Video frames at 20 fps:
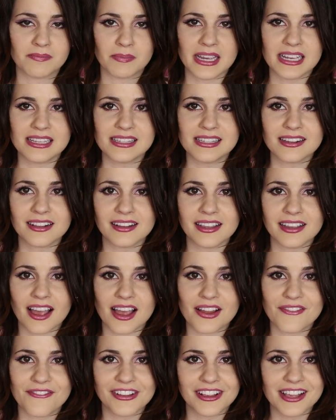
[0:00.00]
And
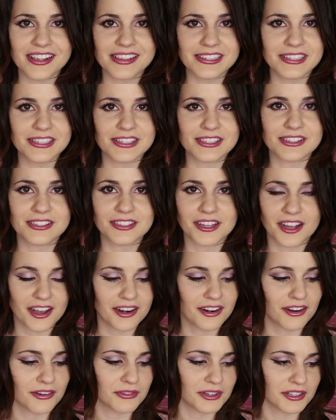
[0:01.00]
basically, I feel like this is
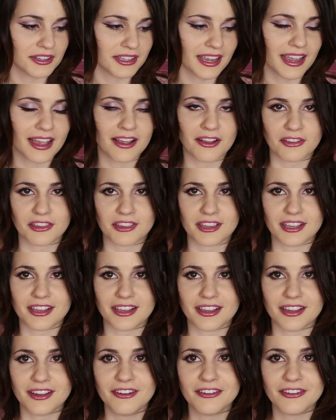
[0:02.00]
not a really
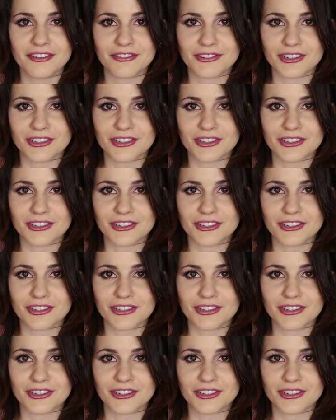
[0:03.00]
healthy